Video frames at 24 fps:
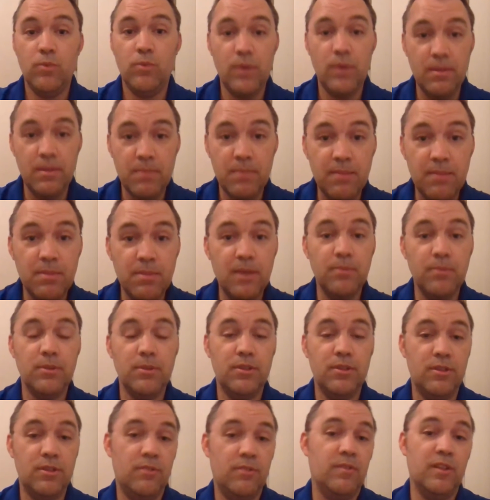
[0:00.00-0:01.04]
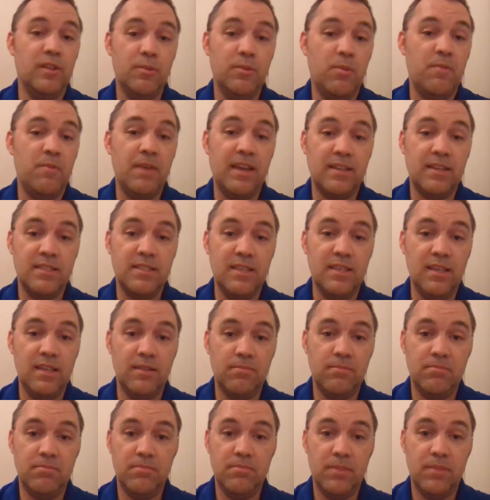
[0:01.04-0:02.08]
We may be able to develop a
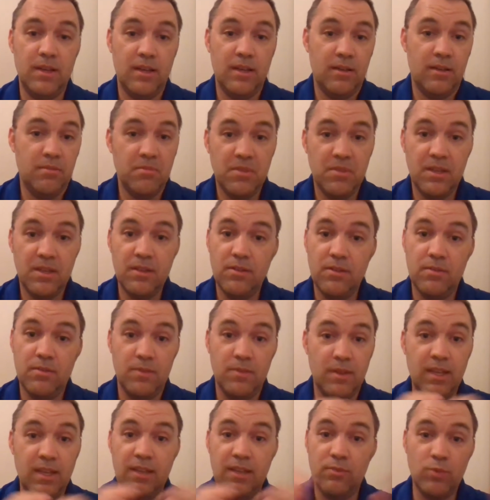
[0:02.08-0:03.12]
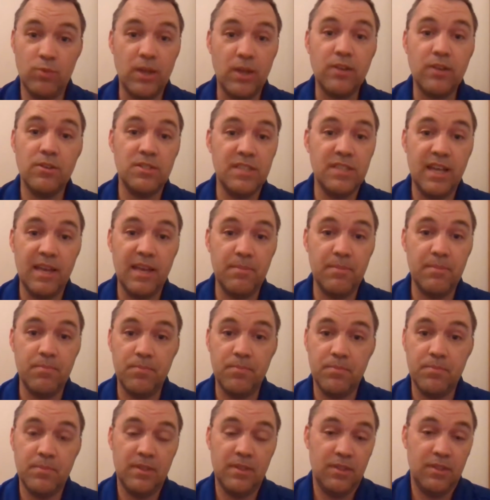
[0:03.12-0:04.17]
vaccine in record time.
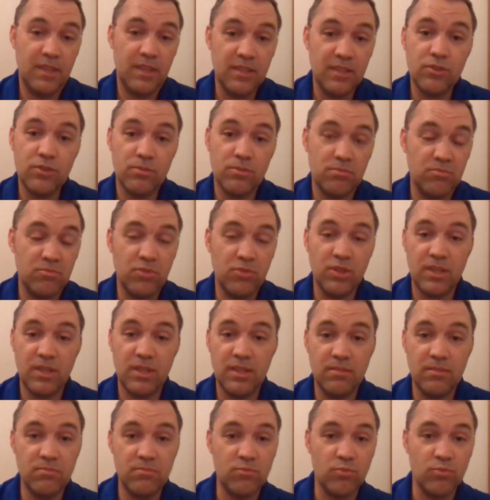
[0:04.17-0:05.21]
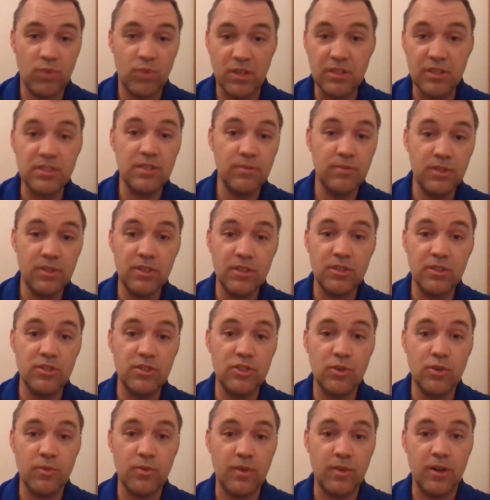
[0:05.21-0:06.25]
Things are looking relatively good
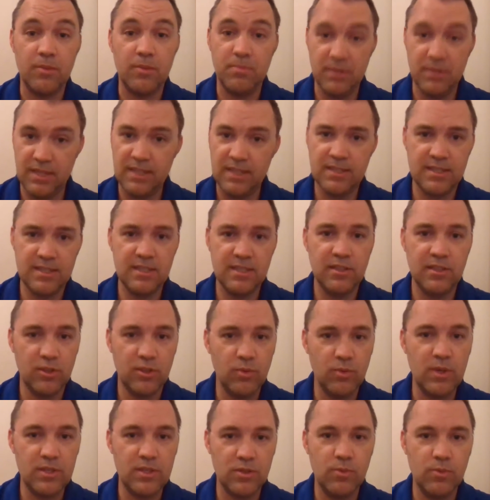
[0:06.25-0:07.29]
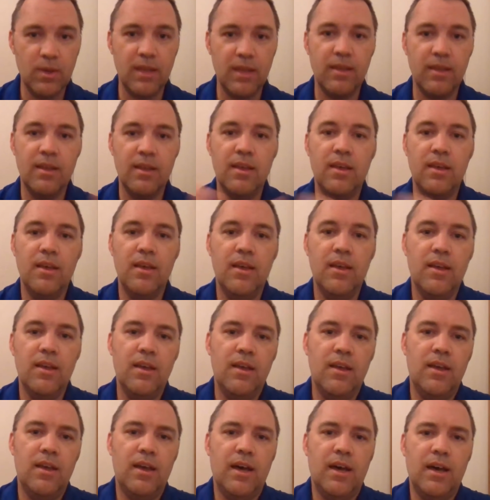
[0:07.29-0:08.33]
so far, but that's still a ways away.
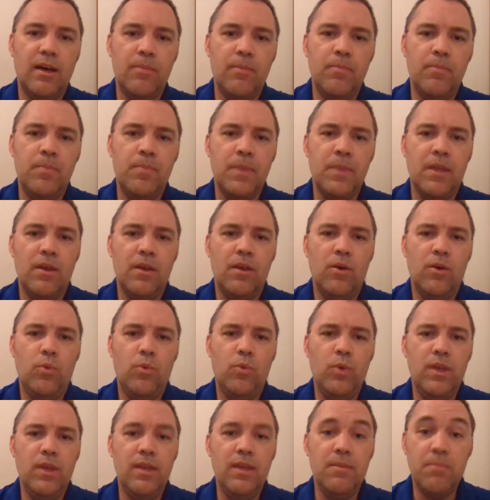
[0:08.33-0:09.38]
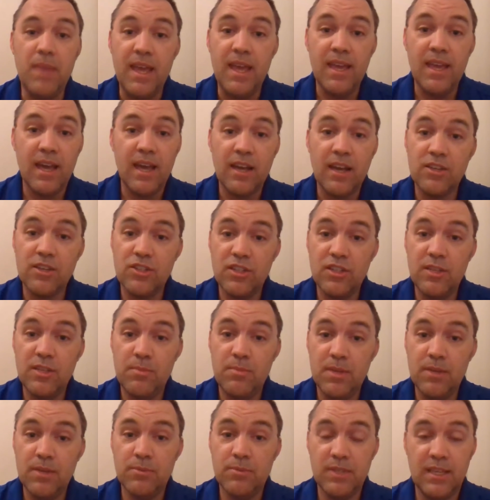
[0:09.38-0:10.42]
Um, we may actually
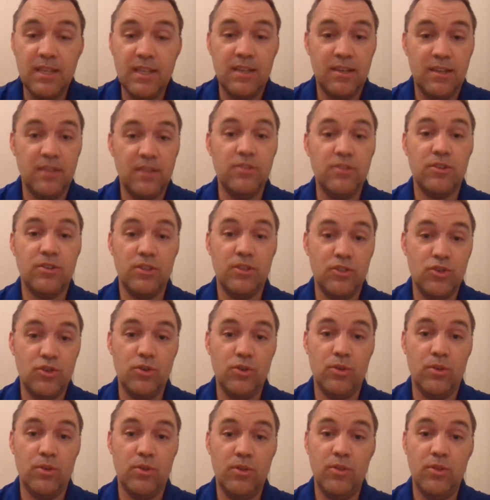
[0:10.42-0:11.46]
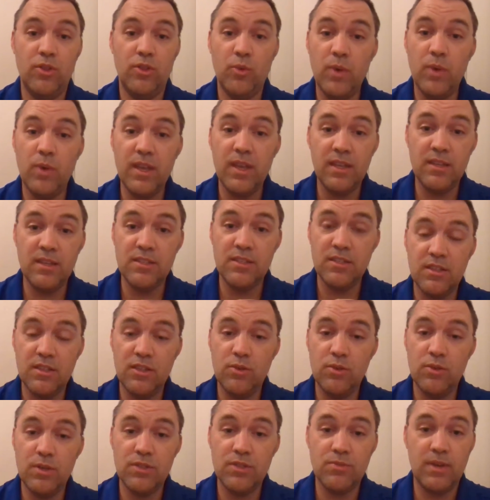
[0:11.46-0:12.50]
be able to get it under control. The way it in the
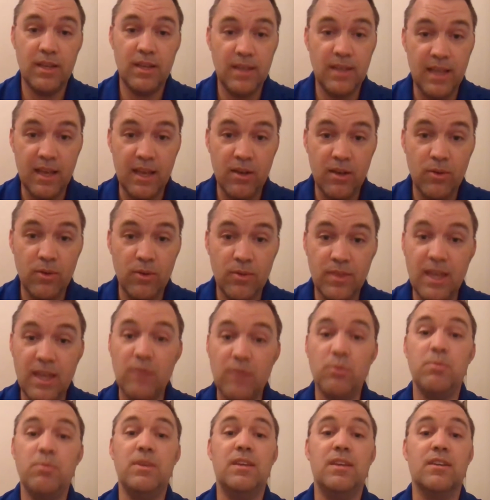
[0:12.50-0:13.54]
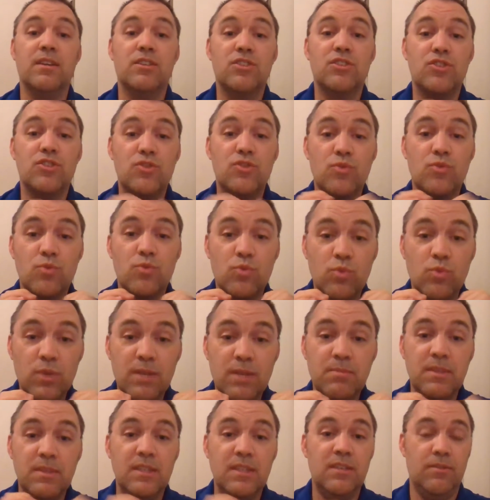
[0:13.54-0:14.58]
US right now, that will be
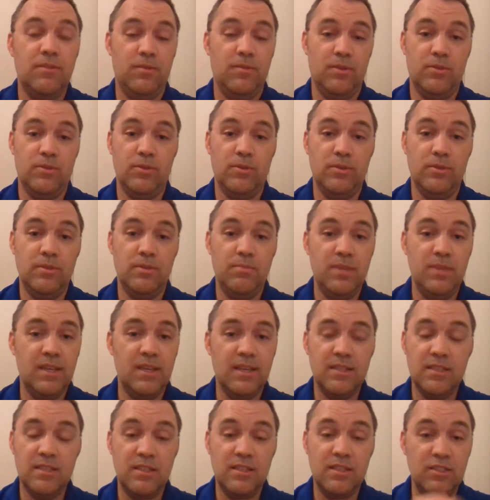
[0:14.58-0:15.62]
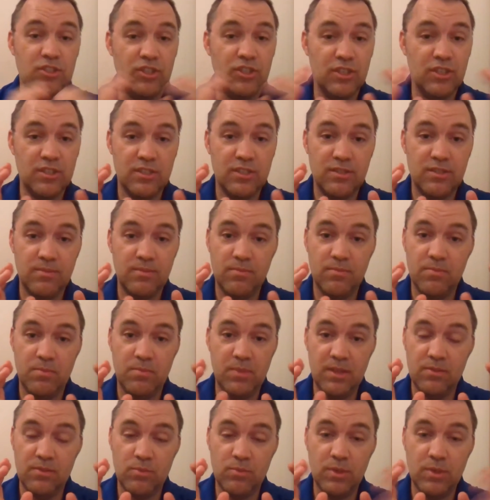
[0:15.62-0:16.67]
extremely difficult because it has just
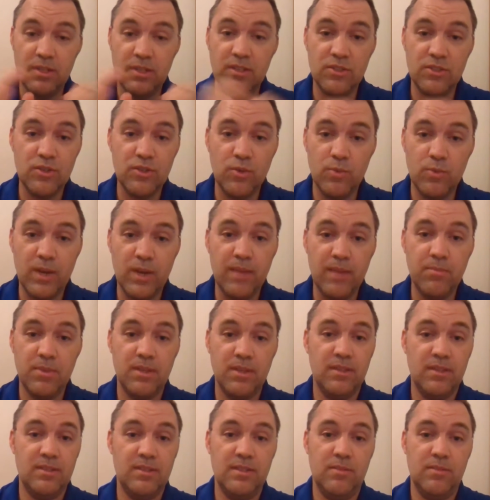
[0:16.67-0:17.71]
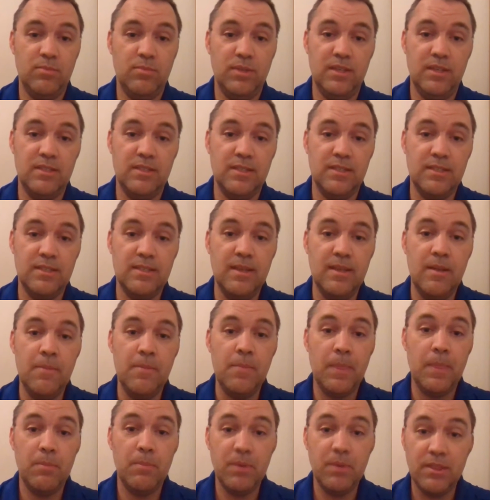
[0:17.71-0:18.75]
been running so rampant in some places.
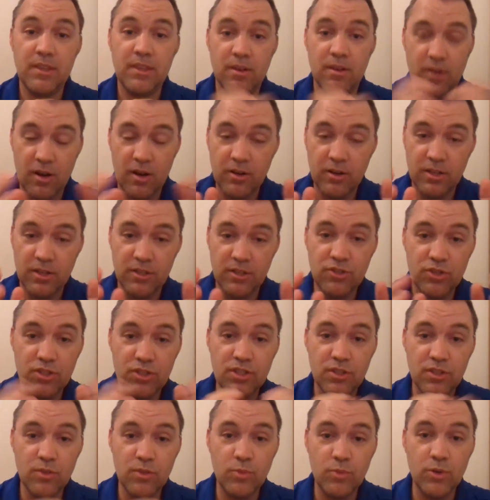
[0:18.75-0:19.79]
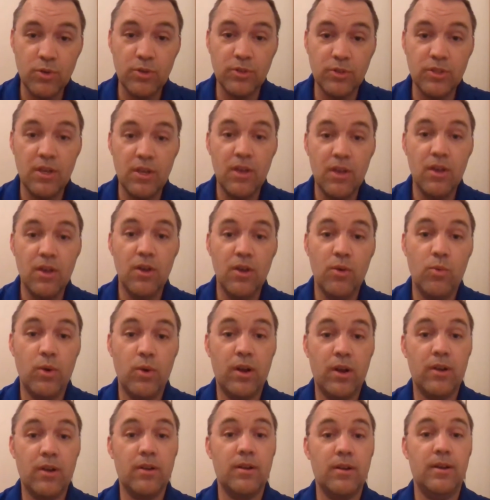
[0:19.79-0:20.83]
But there are countries in the world
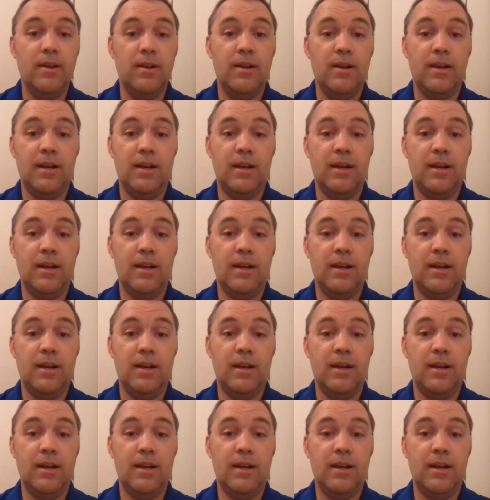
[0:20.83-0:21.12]
where